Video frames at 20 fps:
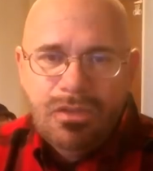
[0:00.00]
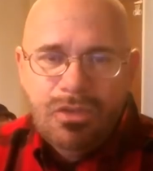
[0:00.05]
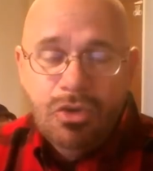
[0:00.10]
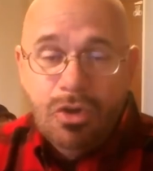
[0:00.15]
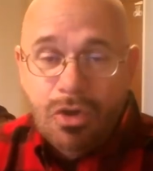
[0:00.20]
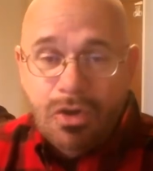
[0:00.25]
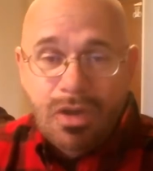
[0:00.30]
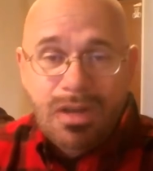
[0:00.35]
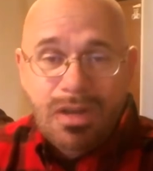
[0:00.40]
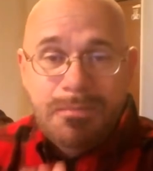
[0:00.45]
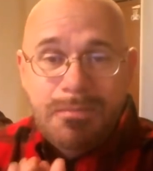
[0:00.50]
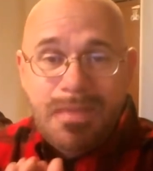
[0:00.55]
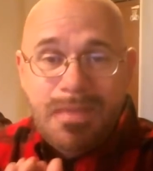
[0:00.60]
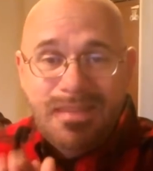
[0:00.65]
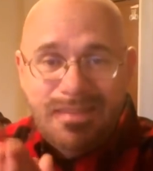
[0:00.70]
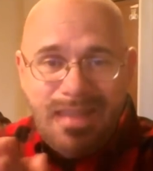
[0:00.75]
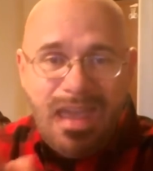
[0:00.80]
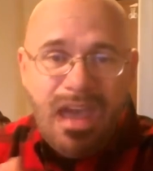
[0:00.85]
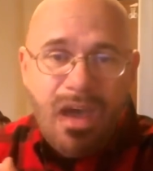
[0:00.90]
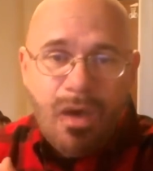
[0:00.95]
You're going to
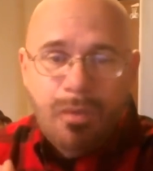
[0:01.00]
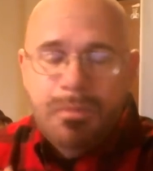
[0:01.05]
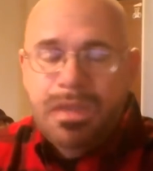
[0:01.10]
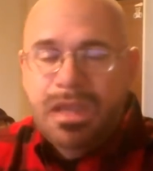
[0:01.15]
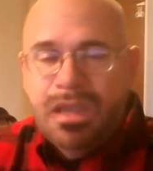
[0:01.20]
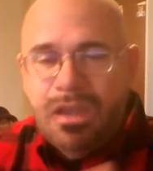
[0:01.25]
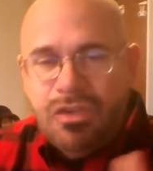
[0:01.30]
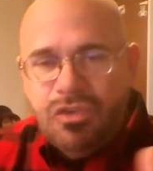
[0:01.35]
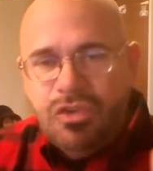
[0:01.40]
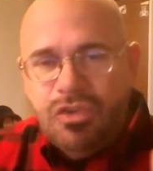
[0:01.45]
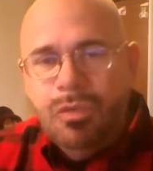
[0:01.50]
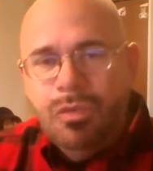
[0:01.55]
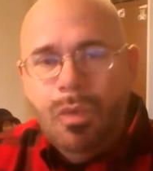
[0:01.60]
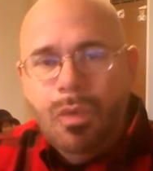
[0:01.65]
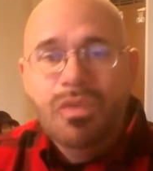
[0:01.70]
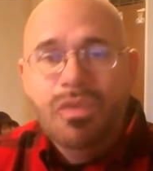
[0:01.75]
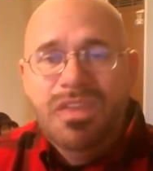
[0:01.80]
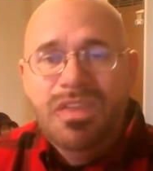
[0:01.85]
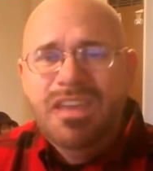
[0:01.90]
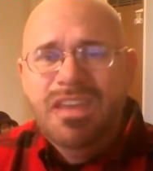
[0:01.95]
miss out because you
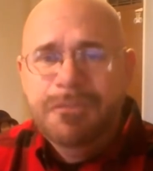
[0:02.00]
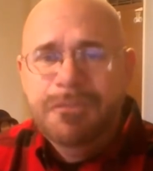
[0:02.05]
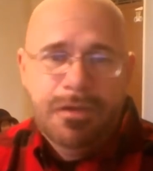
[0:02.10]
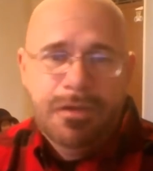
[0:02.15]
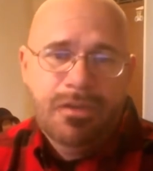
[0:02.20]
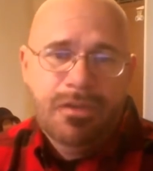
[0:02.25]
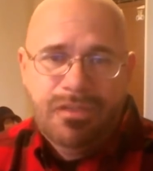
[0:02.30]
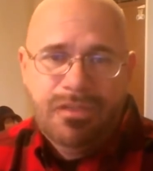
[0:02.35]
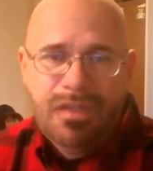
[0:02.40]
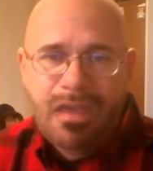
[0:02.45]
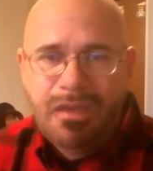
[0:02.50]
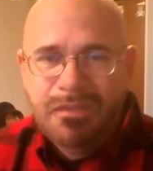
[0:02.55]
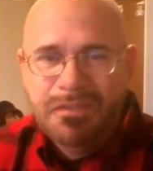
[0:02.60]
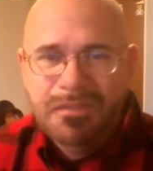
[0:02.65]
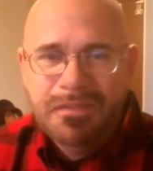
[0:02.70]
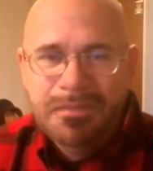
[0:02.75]
won't think for yourself.